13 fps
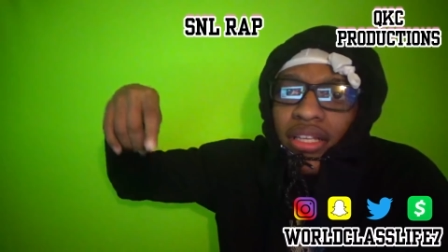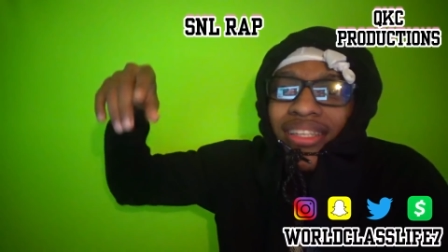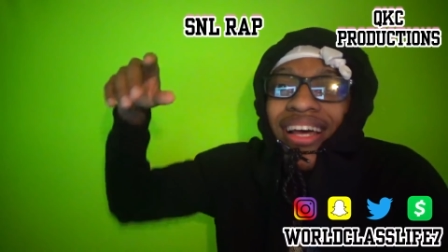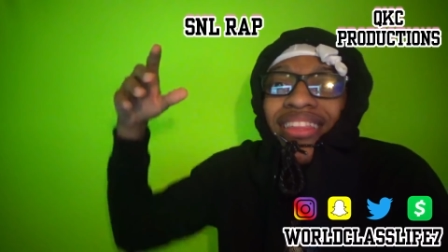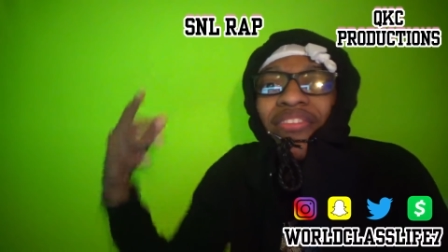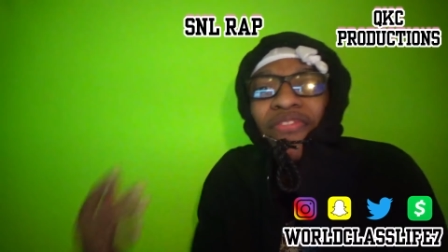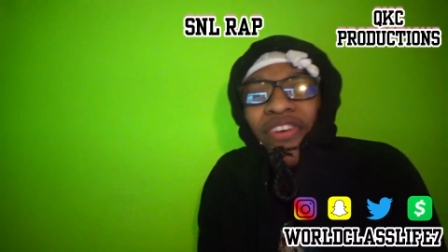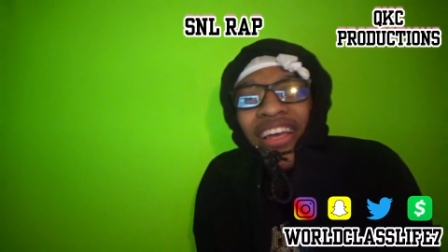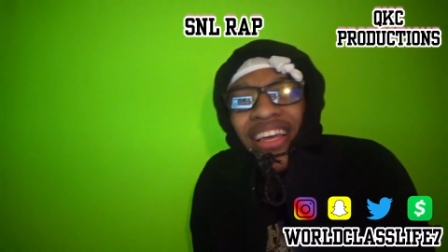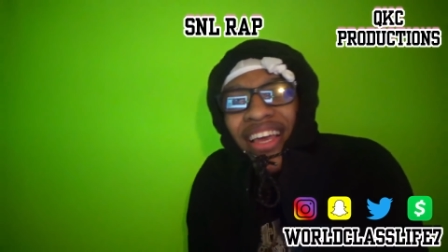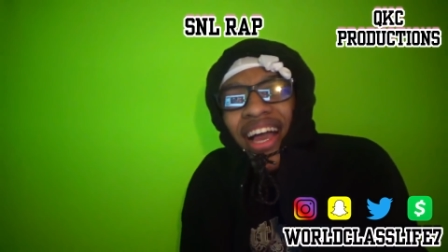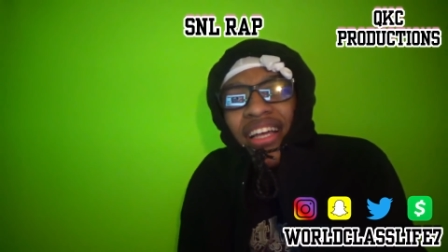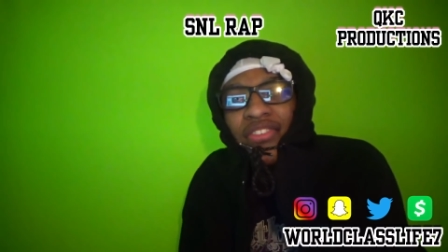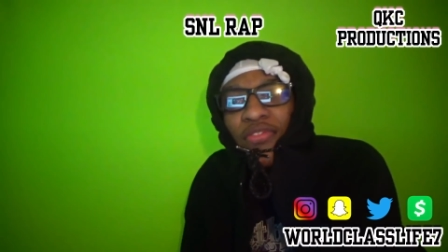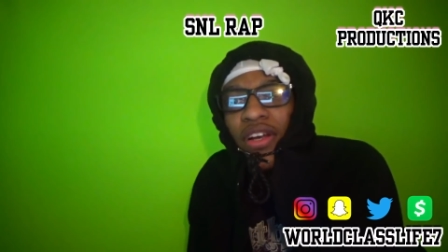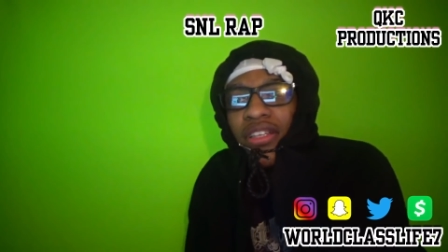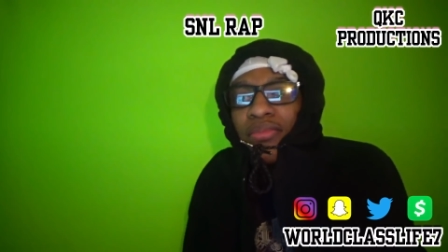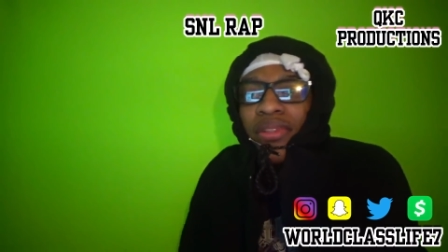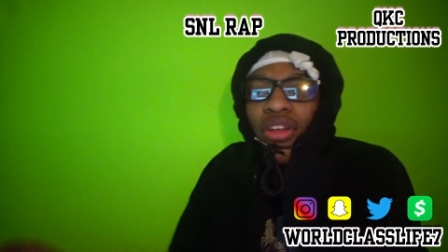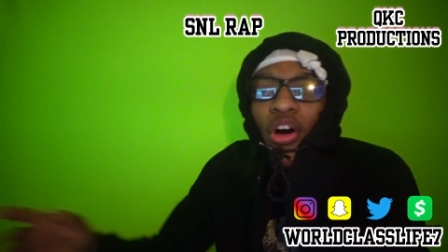Not the fucking
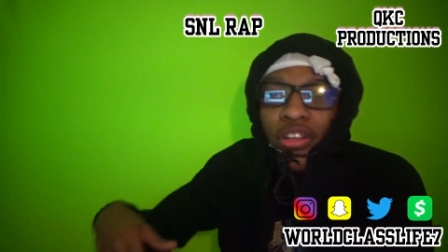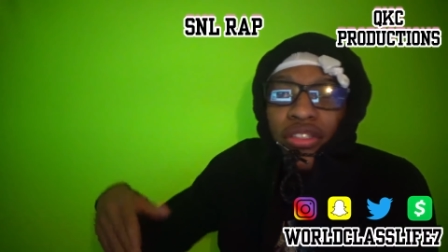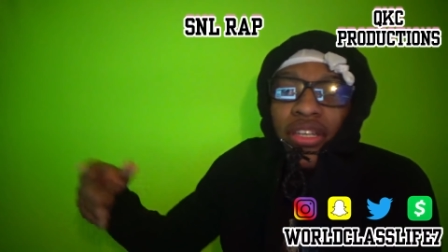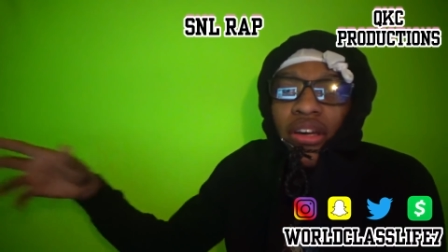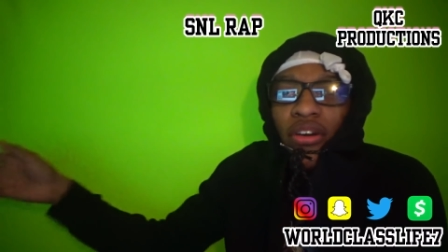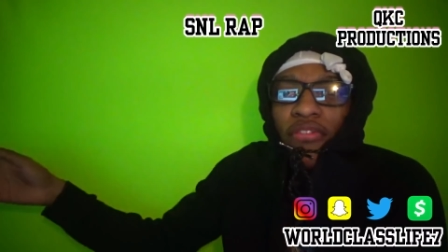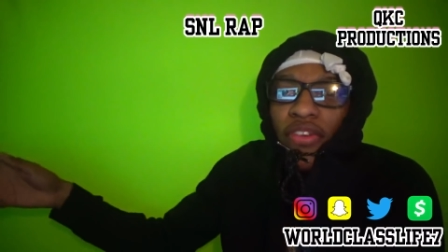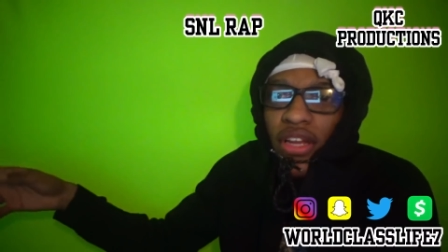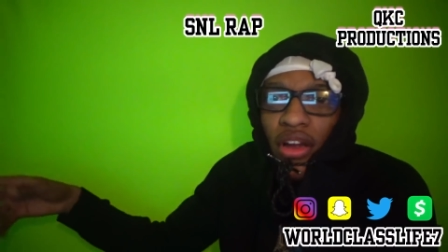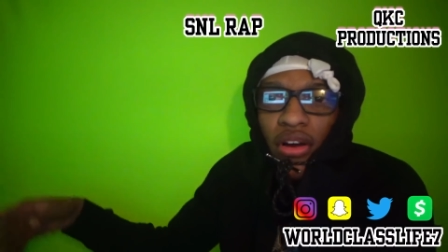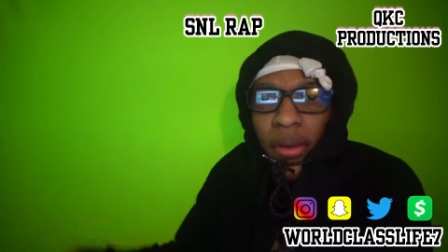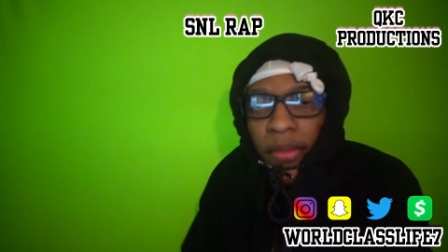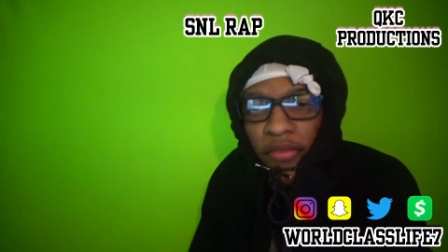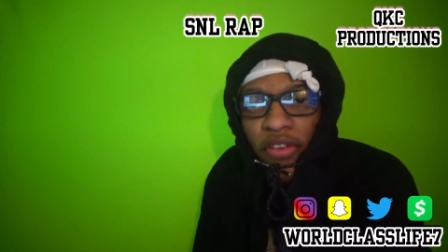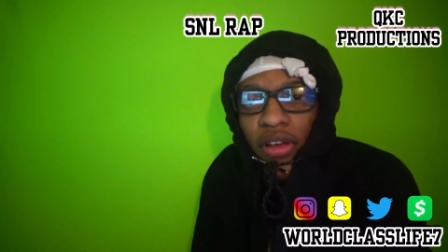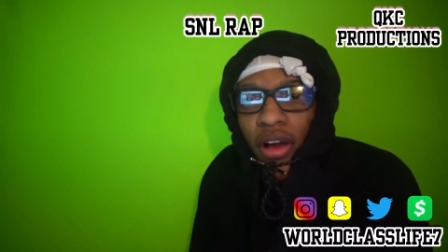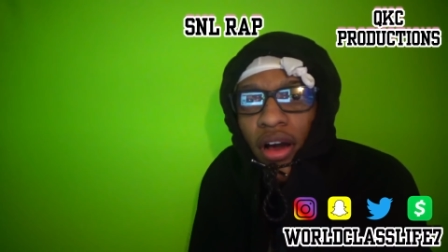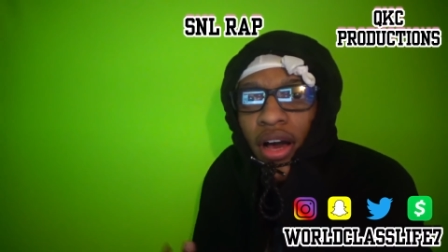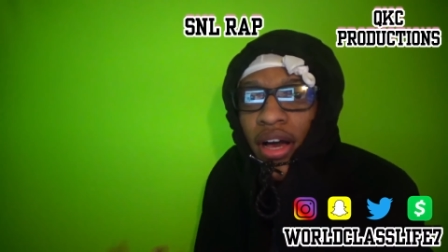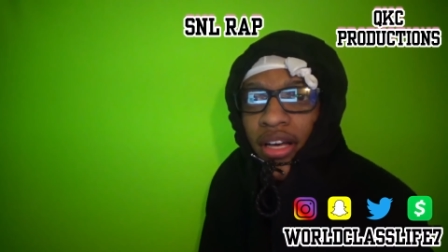catchphrase, but the alter ego video coming for
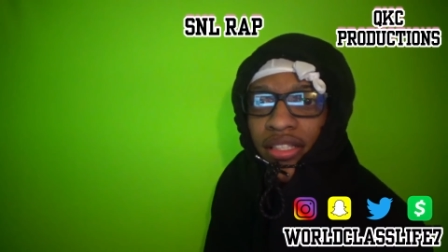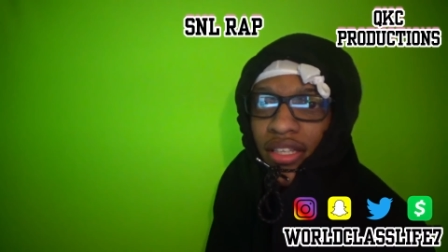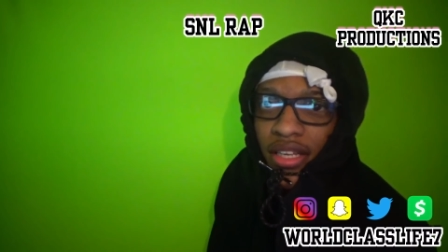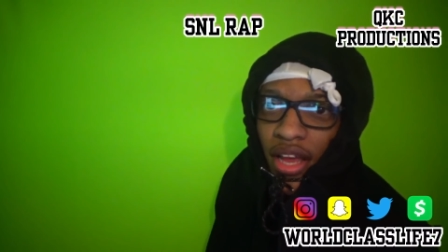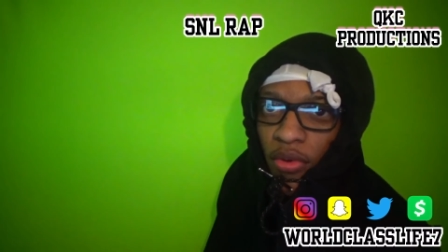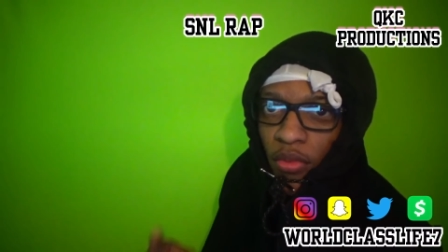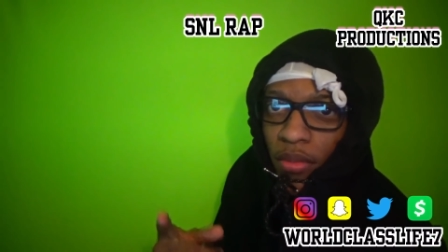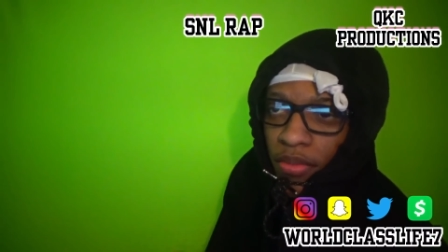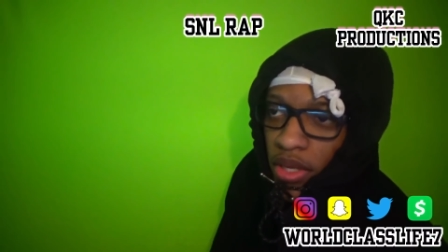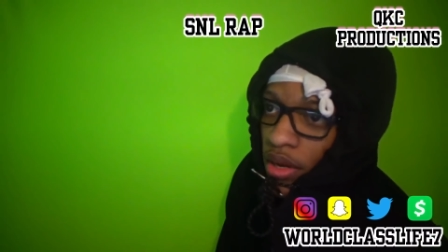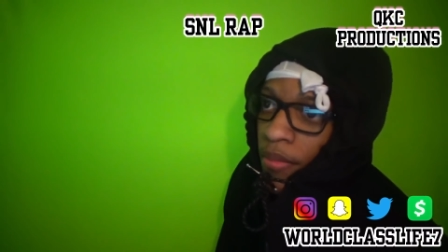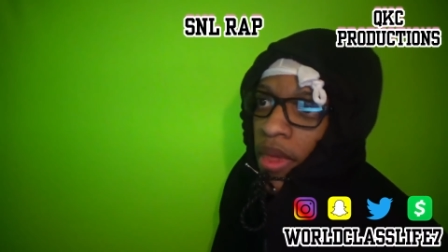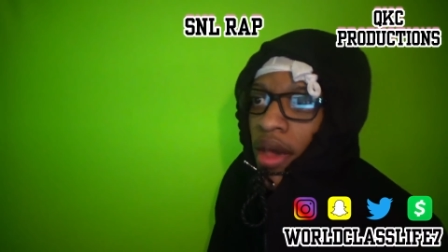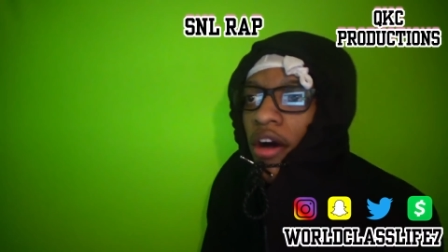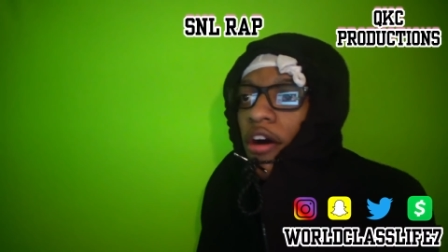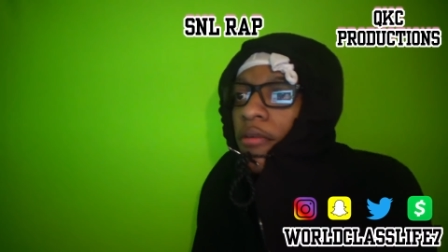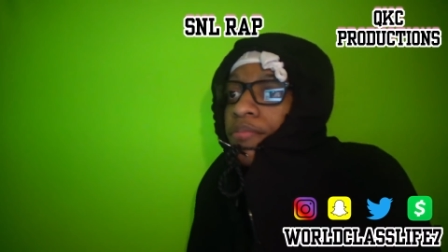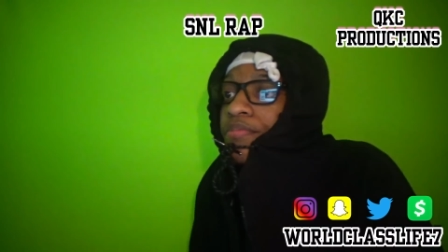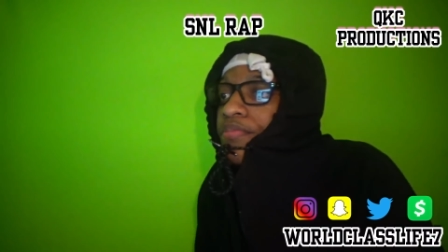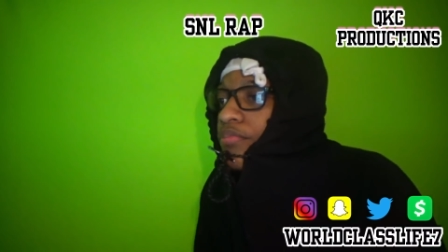y'all Sunday 1 p.m.
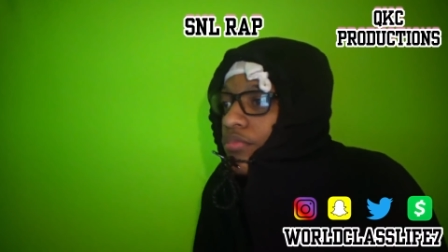Um.